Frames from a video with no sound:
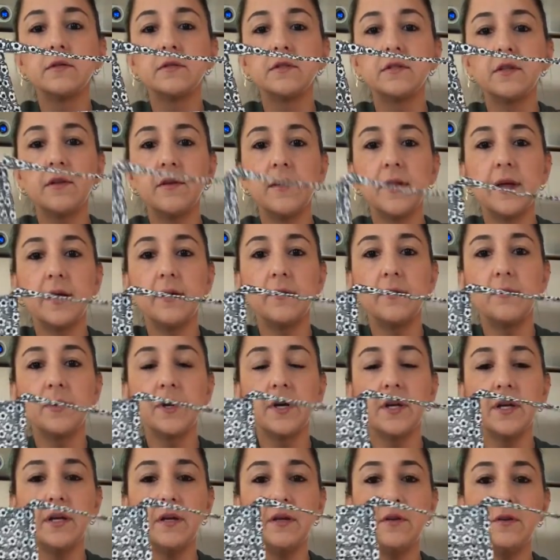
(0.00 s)
So then
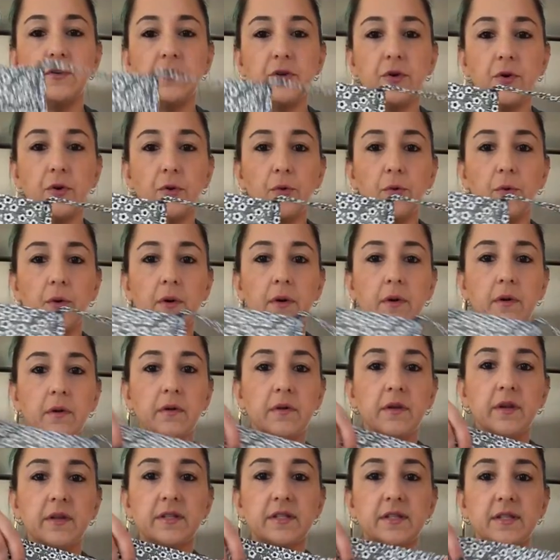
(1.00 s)
we're gonna do
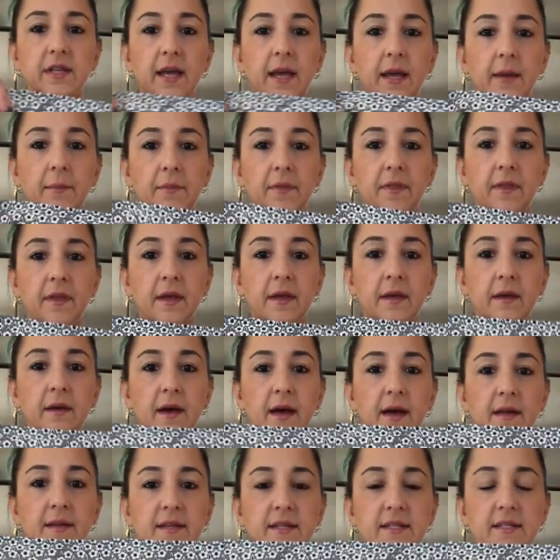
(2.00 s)
the same
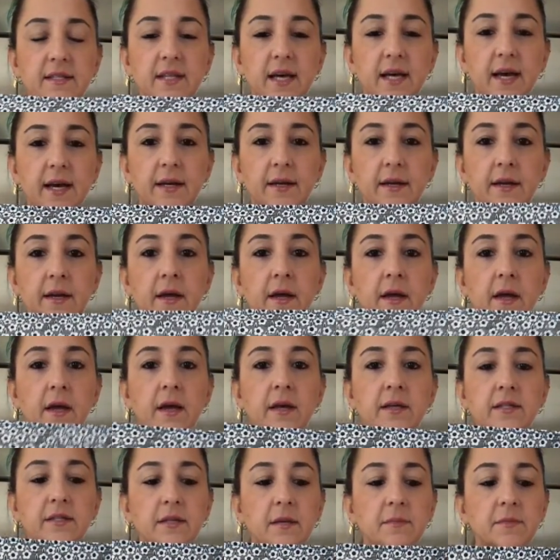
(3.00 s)
thing on this side.
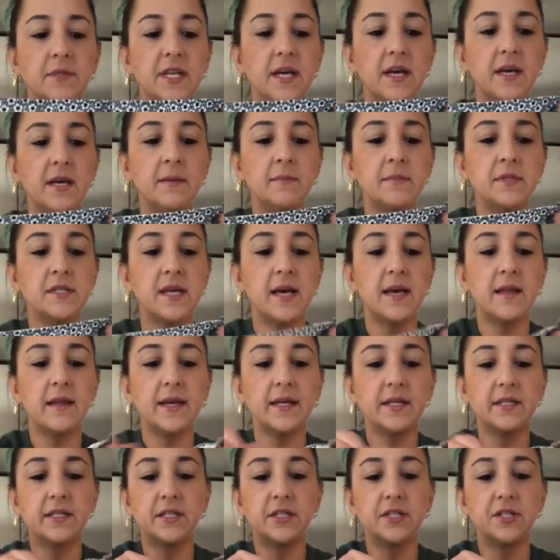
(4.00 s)
Sometimes I
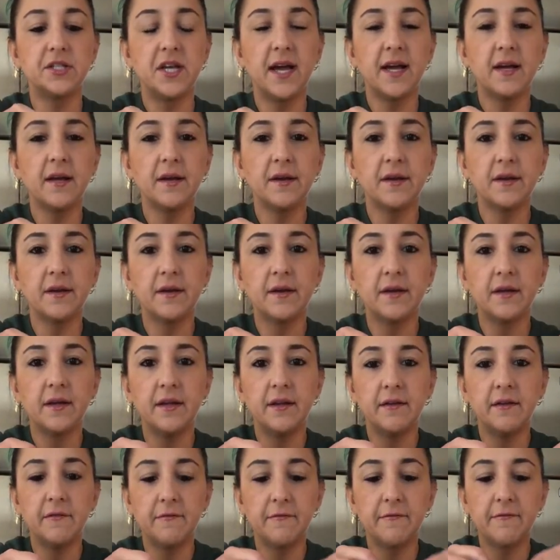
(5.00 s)
like to check
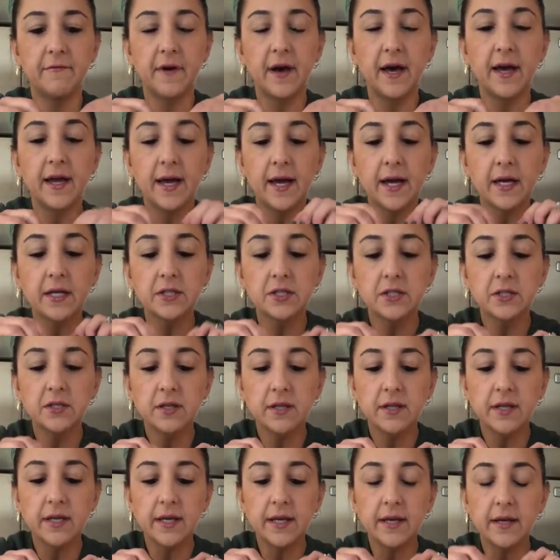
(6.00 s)
if I
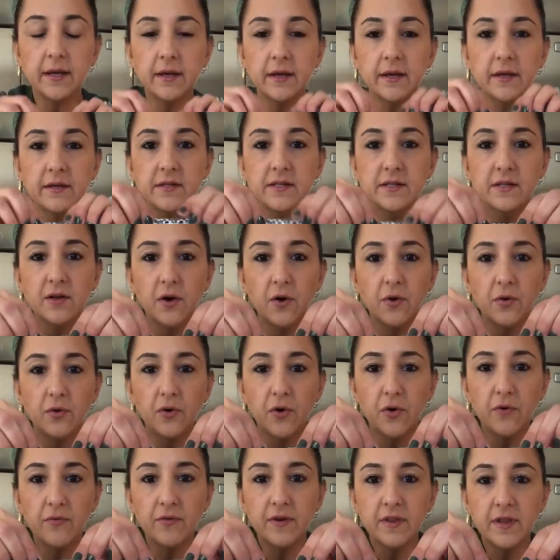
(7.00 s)
actually
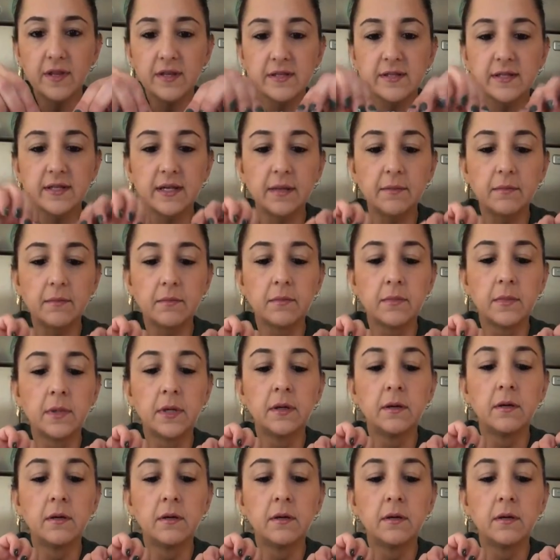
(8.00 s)
sewed over the seam